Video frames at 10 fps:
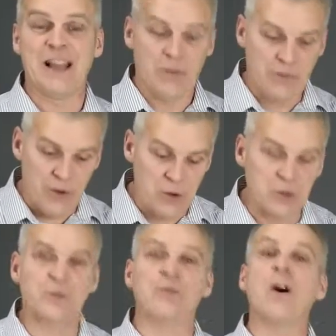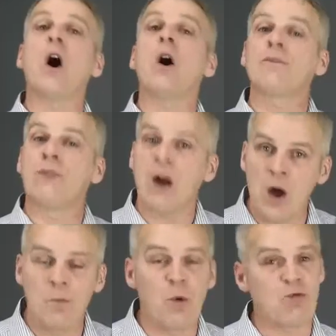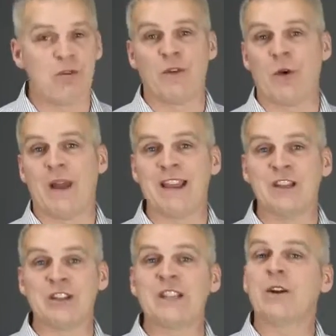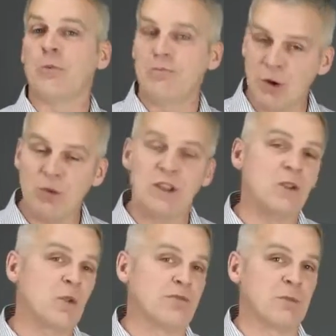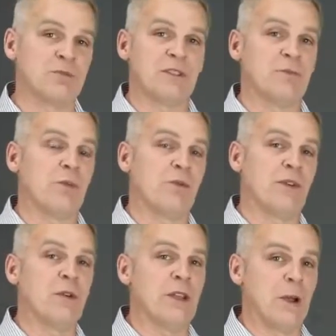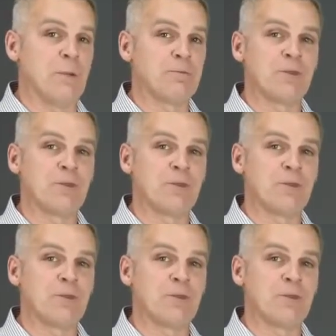and focus far more of your energy on building your property portfolio.